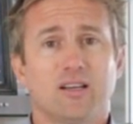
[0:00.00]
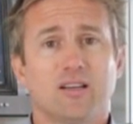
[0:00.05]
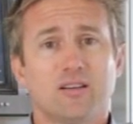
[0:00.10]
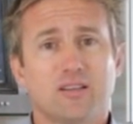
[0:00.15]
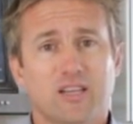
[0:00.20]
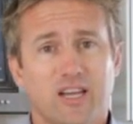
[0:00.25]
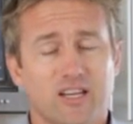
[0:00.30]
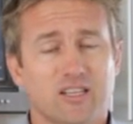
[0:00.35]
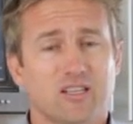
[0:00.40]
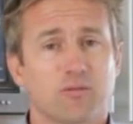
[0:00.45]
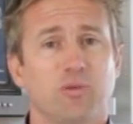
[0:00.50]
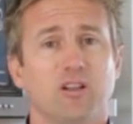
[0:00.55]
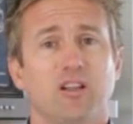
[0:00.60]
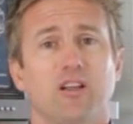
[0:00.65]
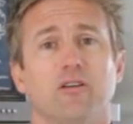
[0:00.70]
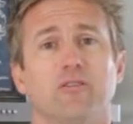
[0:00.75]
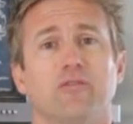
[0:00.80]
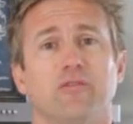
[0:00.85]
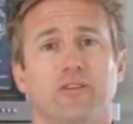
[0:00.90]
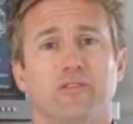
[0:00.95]
down to
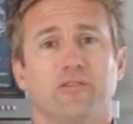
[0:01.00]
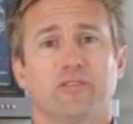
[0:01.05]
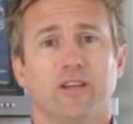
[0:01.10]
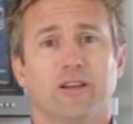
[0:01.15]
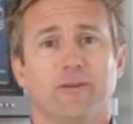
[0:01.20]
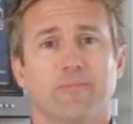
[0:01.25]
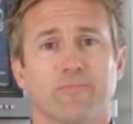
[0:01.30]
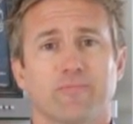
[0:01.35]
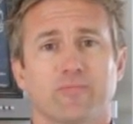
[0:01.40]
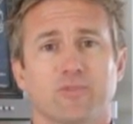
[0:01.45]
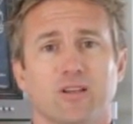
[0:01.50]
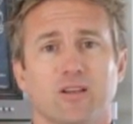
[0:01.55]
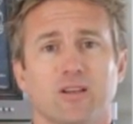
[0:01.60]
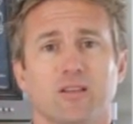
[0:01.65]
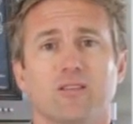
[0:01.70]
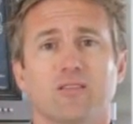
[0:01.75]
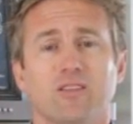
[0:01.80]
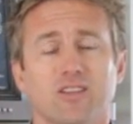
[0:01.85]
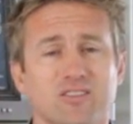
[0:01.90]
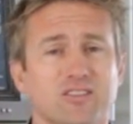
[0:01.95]
below 50.
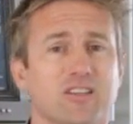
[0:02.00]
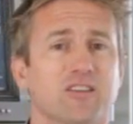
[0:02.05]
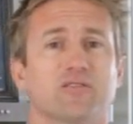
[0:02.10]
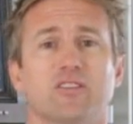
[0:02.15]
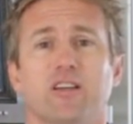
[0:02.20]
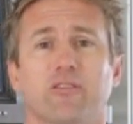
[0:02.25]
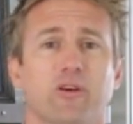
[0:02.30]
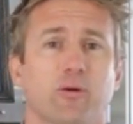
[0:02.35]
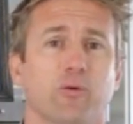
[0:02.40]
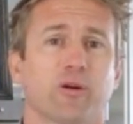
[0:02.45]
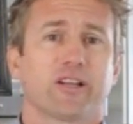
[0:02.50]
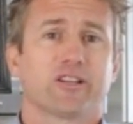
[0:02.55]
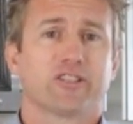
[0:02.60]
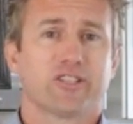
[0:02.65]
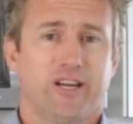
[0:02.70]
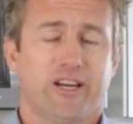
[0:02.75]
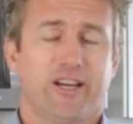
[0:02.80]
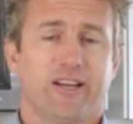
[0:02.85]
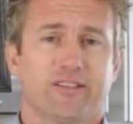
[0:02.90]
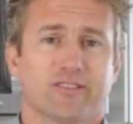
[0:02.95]
This gives everyone a
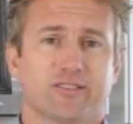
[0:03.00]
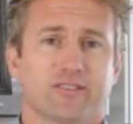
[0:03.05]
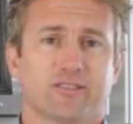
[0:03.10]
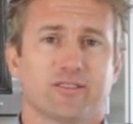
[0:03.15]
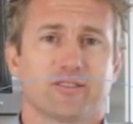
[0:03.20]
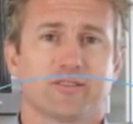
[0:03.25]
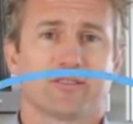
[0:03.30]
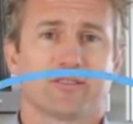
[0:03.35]
chance.